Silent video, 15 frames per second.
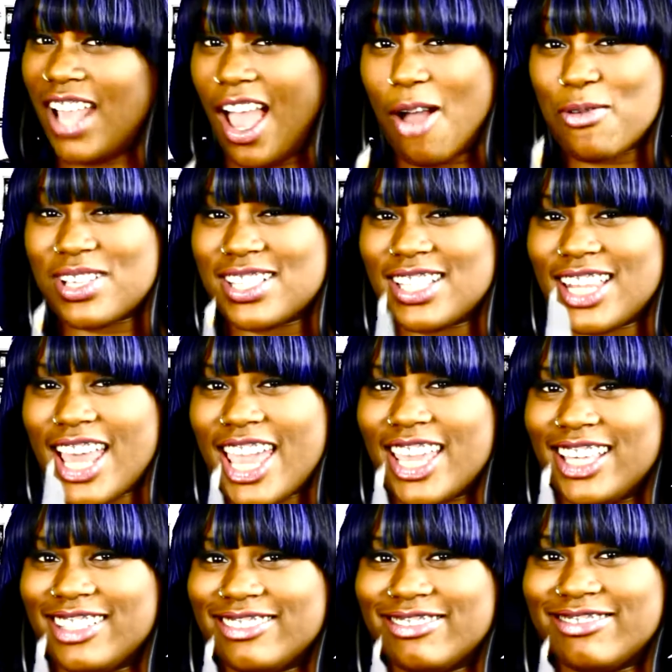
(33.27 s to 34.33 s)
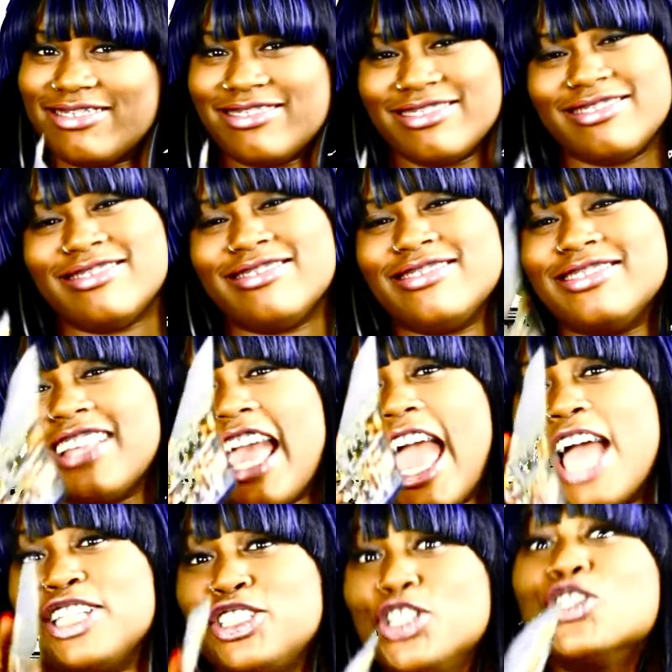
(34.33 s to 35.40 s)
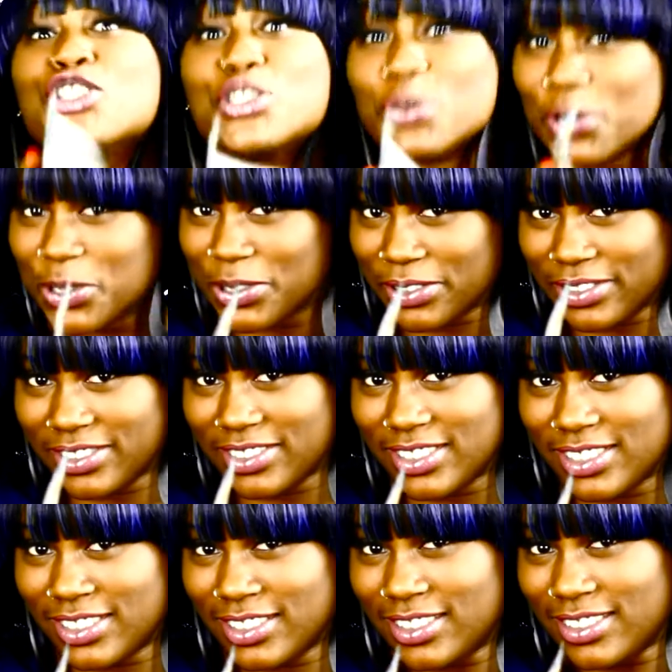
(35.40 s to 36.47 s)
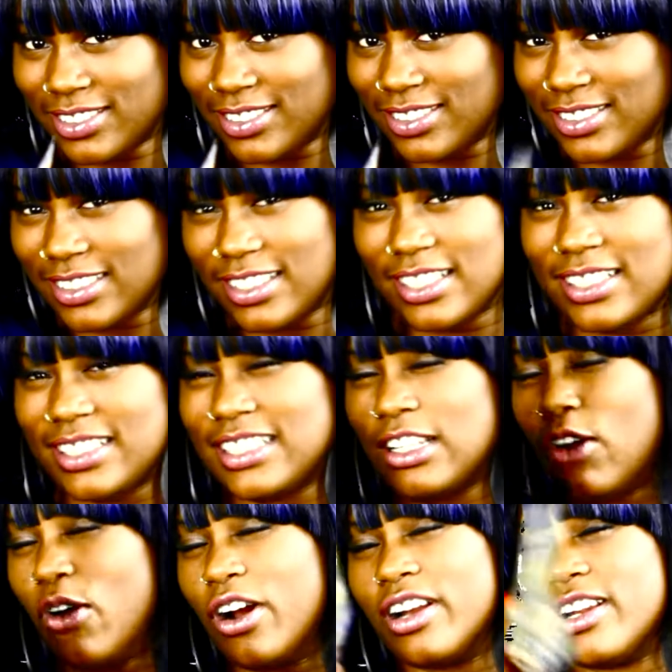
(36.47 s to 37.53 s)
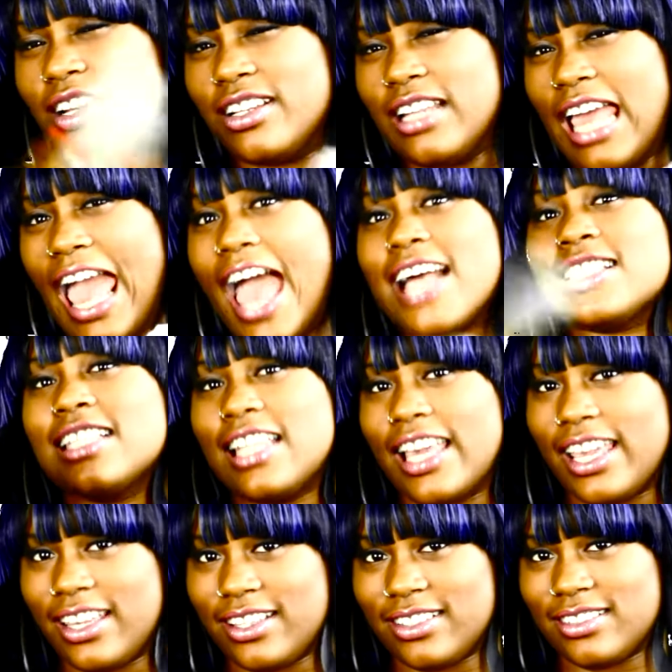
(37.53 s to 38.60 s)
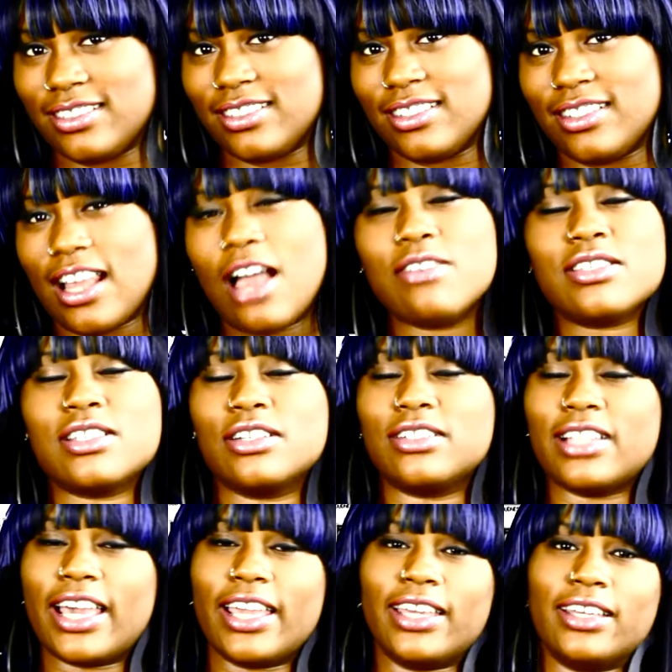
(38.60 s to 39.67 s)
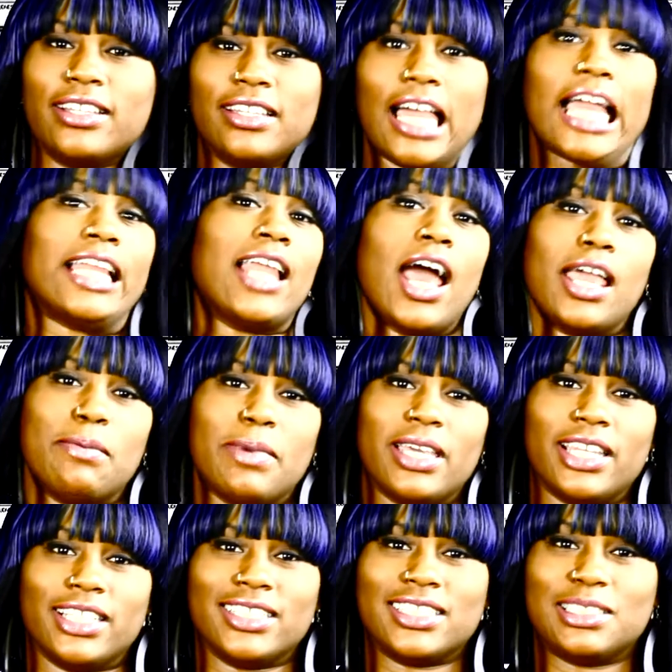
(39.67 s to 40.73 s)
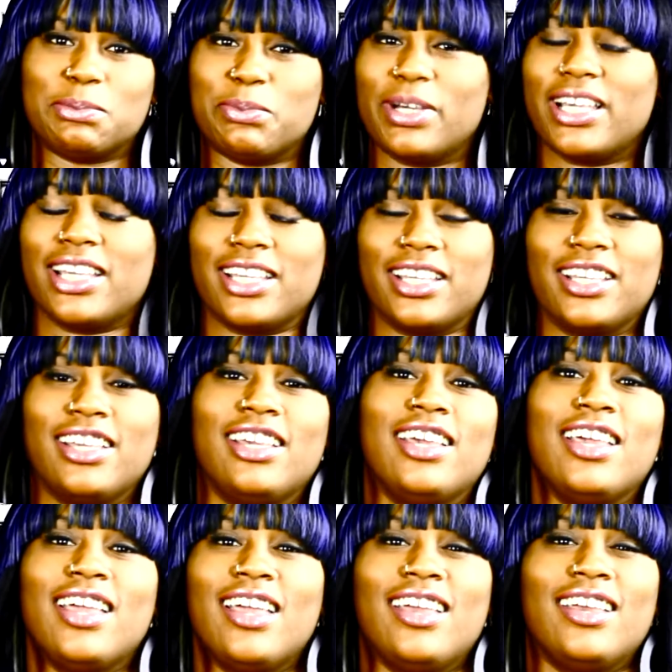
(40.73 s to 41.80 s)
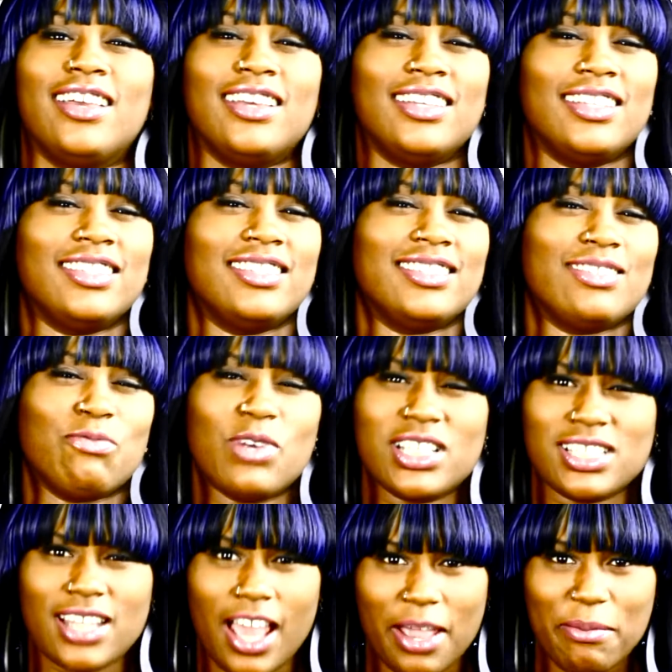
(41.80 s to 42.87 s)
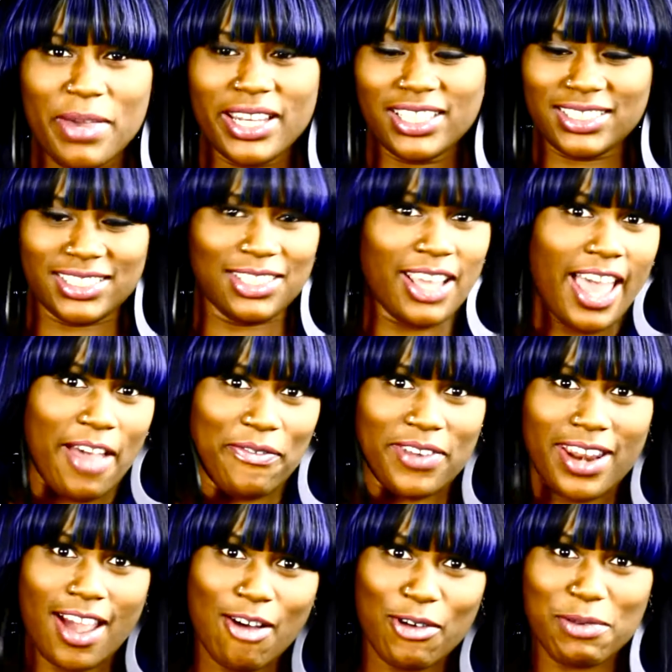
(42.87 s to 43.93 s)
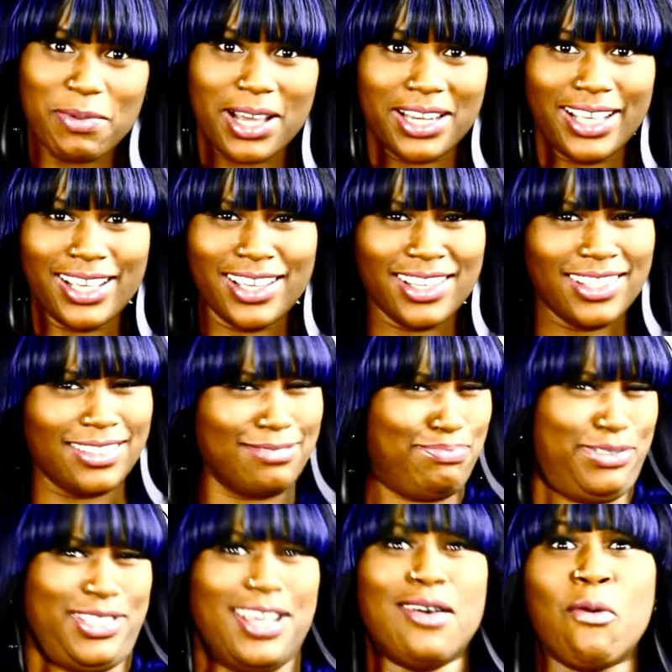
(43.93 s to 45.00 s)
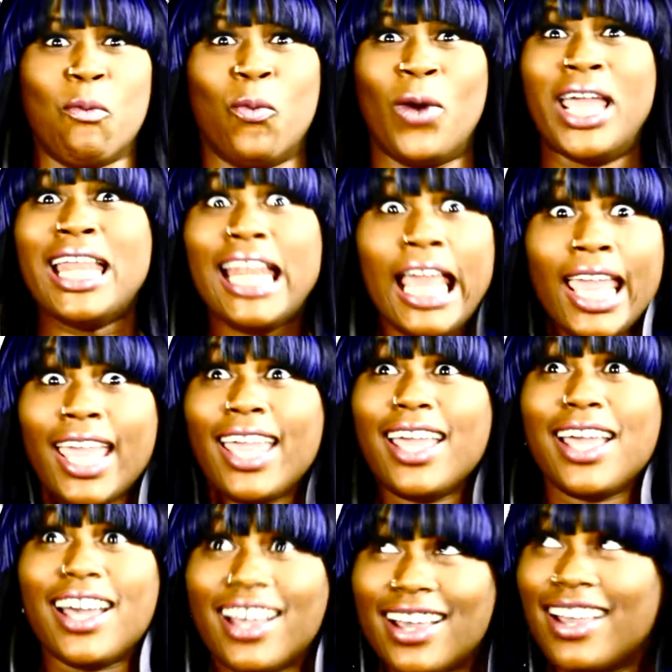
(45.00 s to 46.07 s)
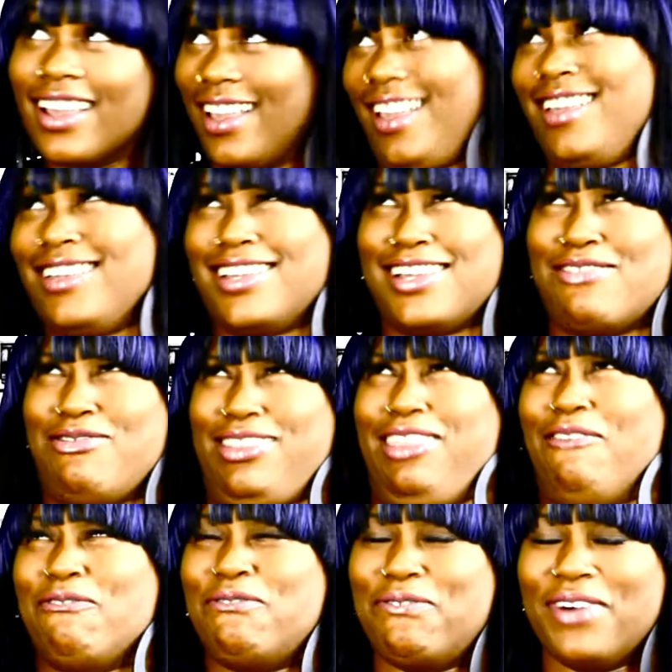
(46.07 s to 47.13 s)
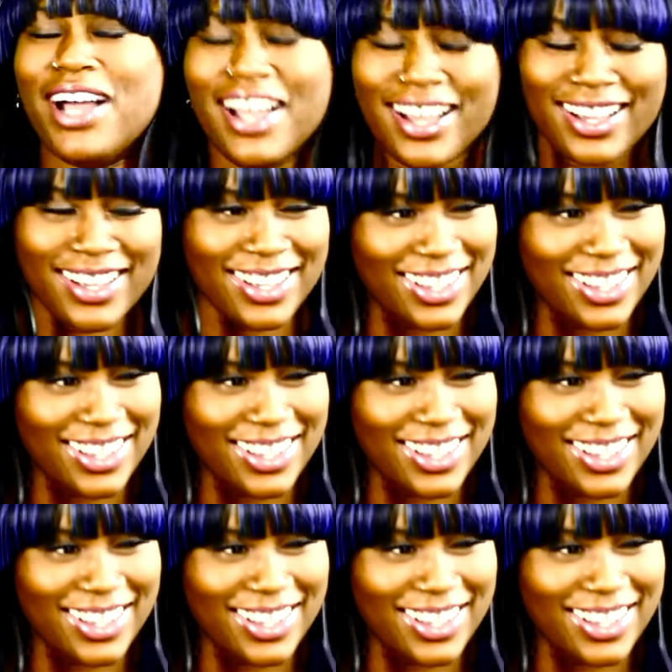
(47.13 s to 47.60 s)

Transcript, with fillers: I wasn't late, as usual, or as late. I was still late, like nine minutes, but what's nine minutes to half an hour, my nigga? Winning! Fuck.